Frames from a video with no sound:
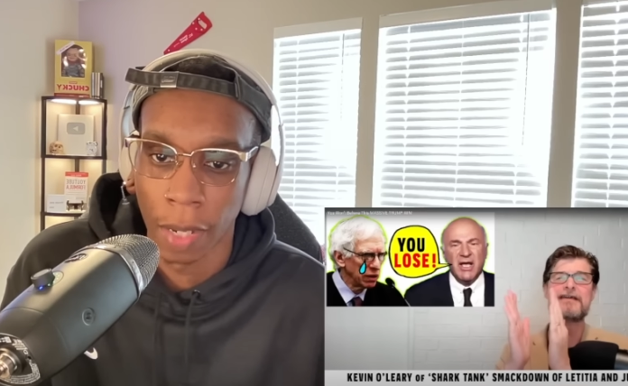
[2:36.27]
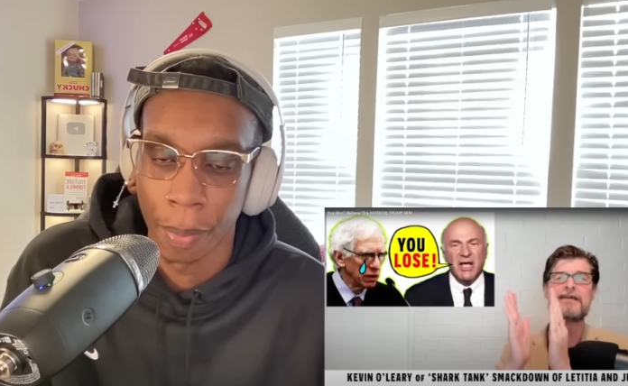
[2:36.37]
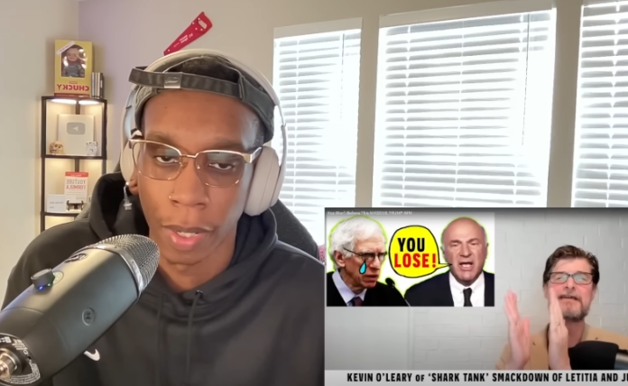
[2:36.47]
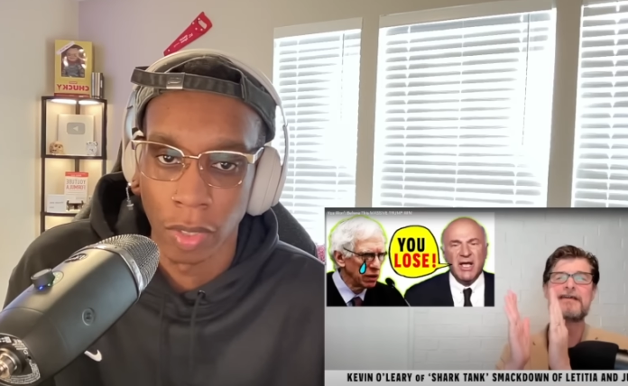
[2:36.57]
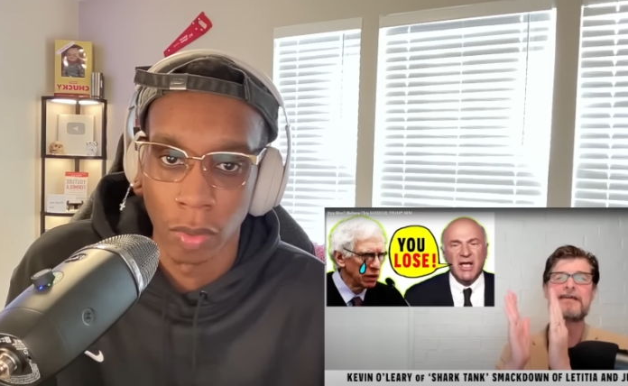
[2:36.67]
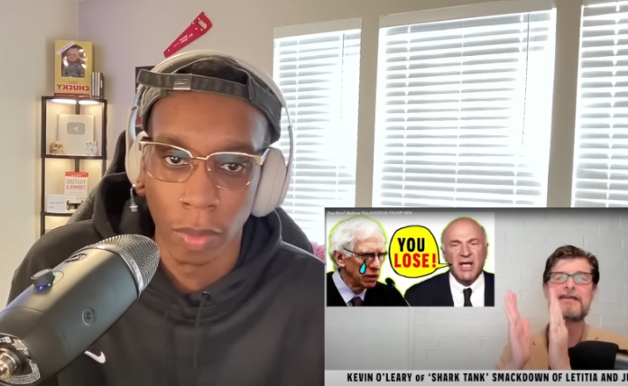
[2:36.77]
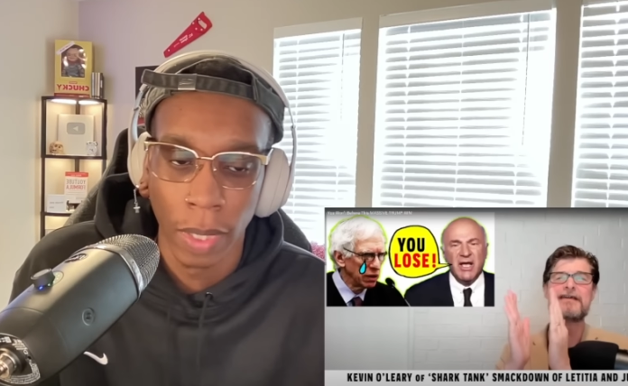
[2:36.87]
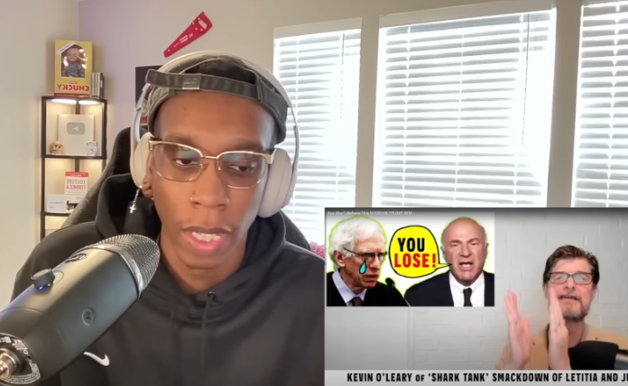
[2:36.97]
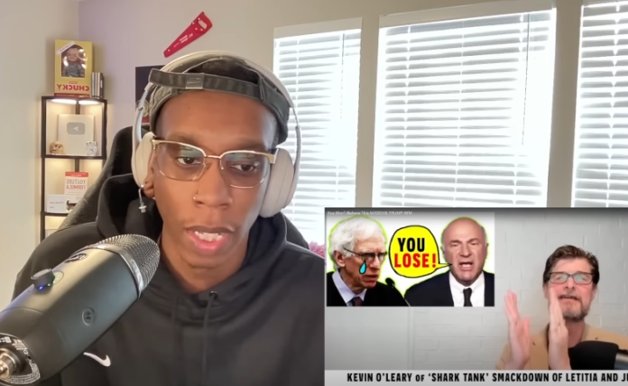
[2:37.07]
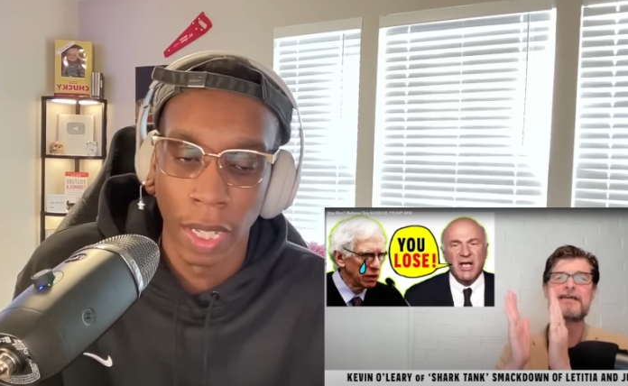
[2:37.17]
Speaker 1: I pray to him.
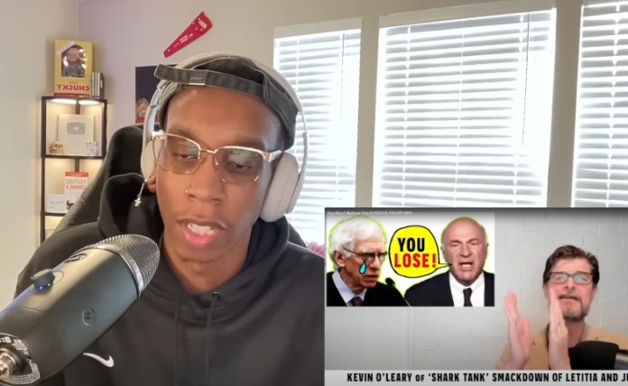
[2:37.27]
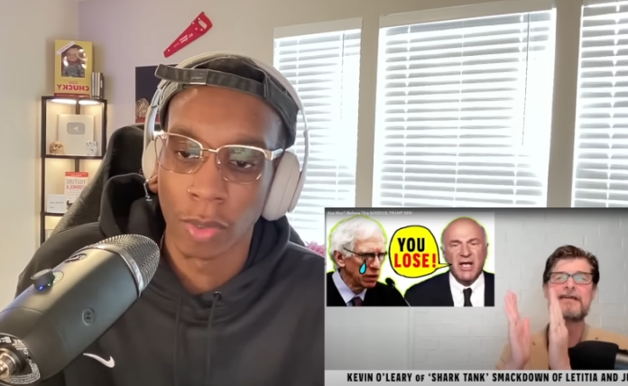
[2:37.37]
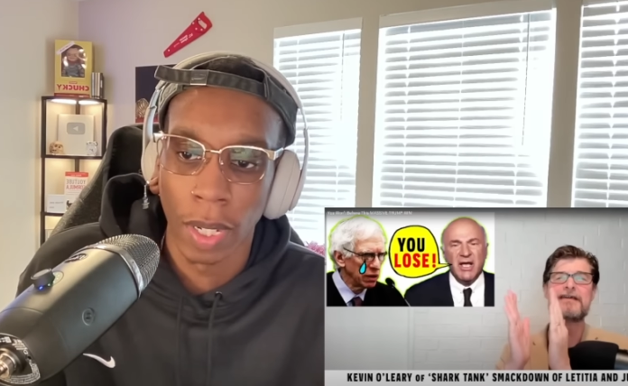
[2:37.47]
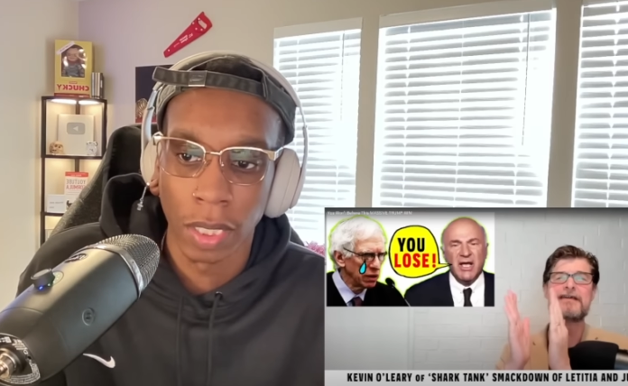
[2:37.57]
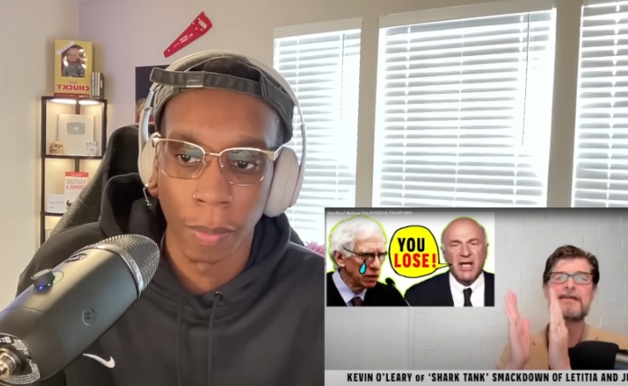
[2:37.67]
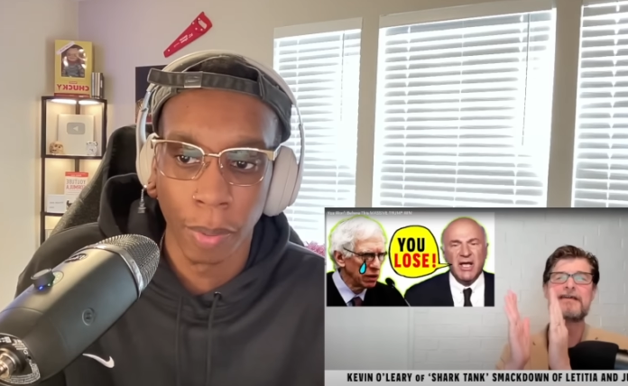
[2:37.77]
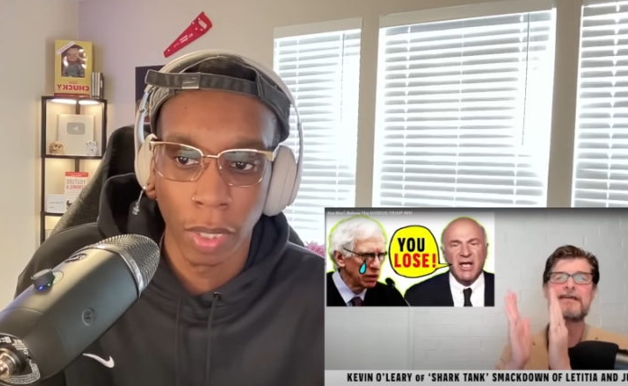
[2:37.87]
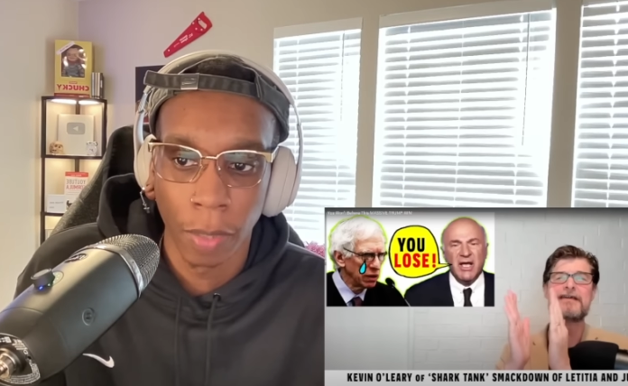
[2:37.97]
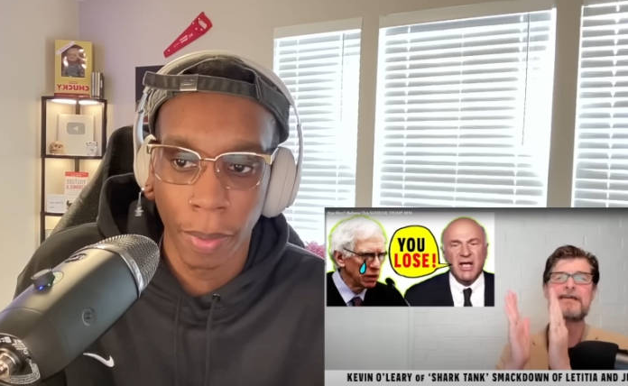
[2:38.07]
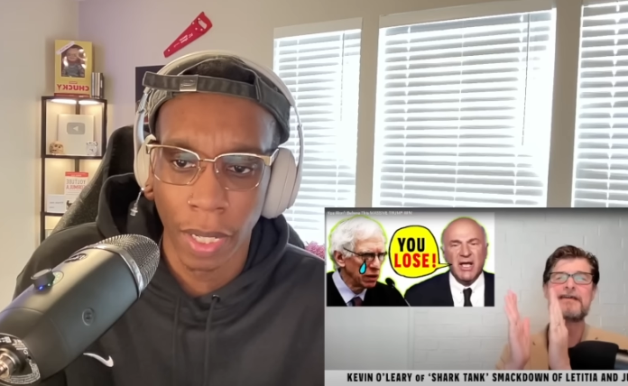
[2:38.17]
And that's why it's
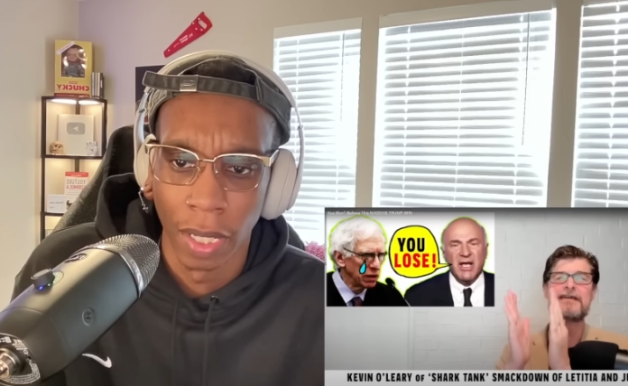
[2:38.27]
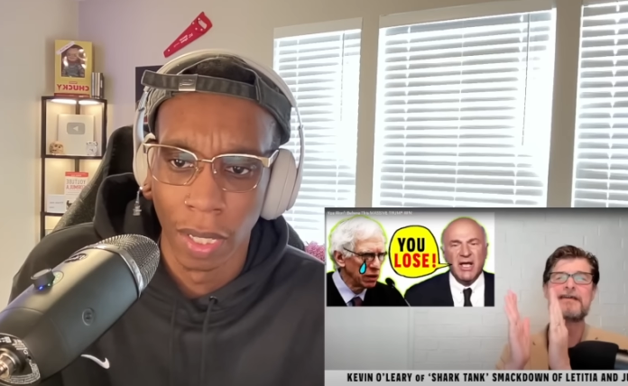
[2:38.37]
important to pray.